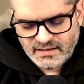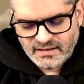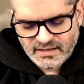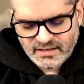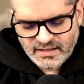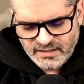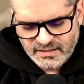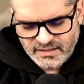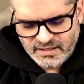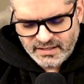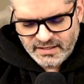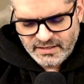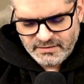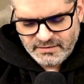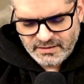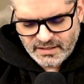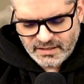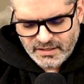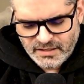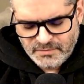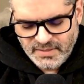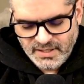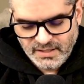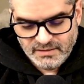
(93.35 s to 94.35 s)
I, I,
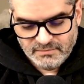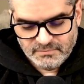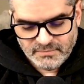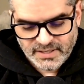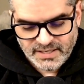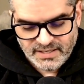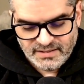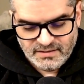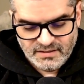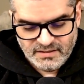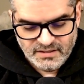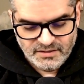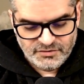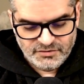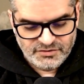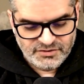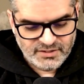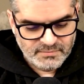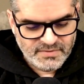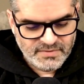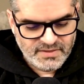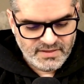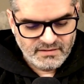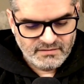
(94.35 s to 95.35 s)
I, mean by this
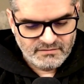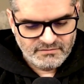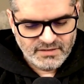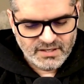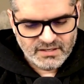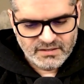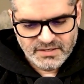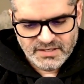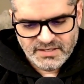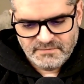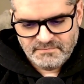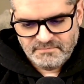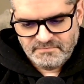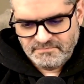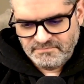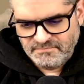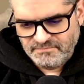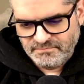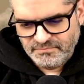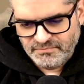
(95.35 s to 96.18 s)
something very